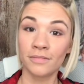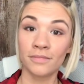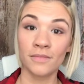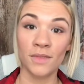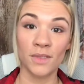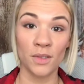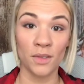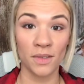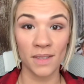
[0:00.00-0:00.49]

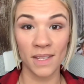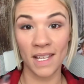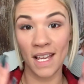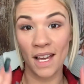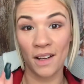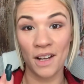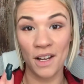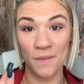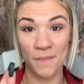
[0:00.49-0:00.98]
So see
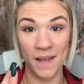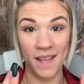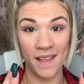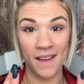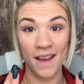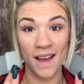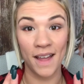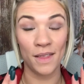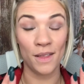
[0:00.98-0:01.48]
how now my
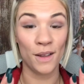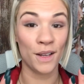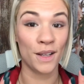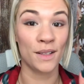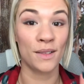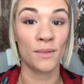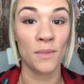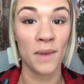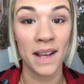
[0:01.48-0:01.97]
eye look
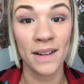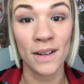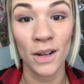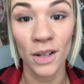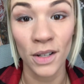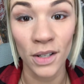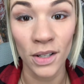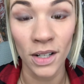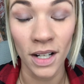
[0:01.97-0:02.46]
is way
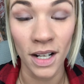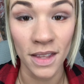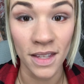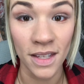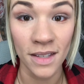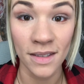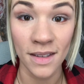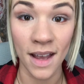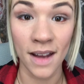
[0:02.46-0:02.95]
darker on
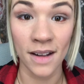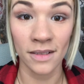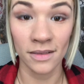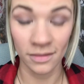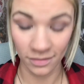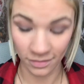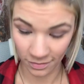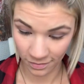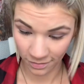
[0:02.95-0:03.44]
this side,
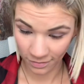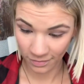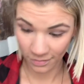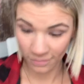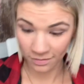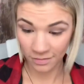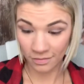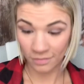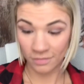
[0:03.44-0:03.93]

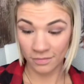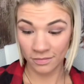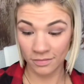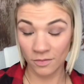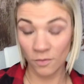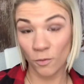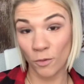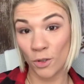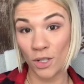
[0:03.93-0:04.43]

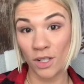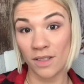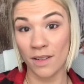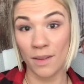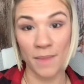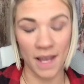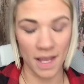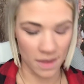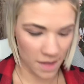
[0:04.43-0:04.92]
which isn't a
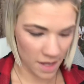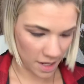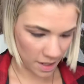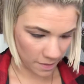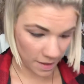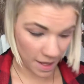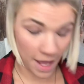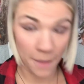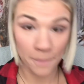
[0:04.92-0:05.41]
bad thing,
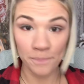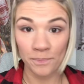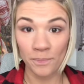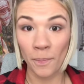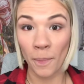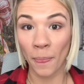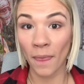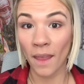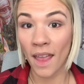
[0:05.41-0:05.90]
okay?
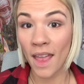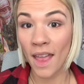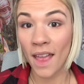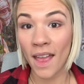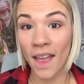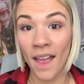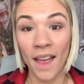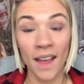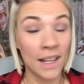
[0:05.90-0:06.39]

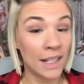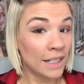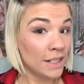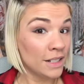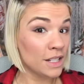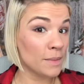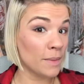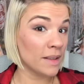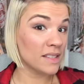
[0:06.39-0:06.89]

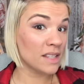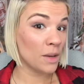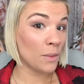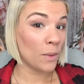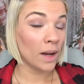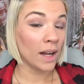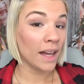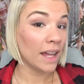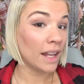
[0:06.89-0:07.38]
Depends on
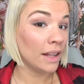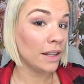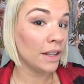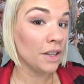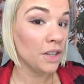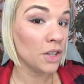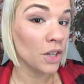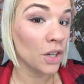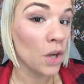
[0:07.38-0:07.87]
what kind of
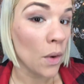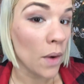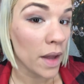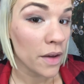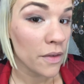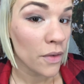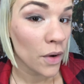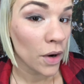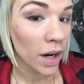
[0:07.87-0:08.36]
look you're
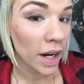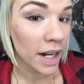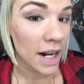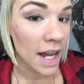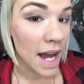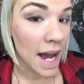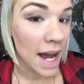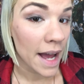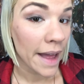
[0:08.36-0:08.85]
going for, and
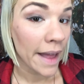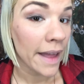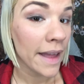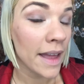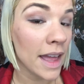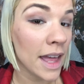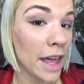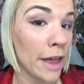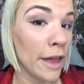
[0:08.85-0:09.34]
I
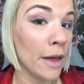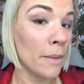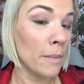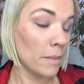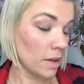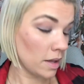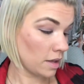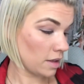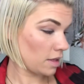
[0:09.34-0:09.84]

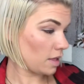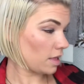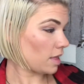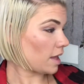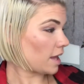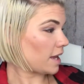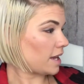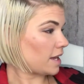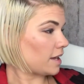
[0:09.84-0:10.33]
am
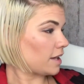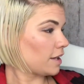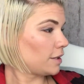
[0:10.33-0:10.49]
like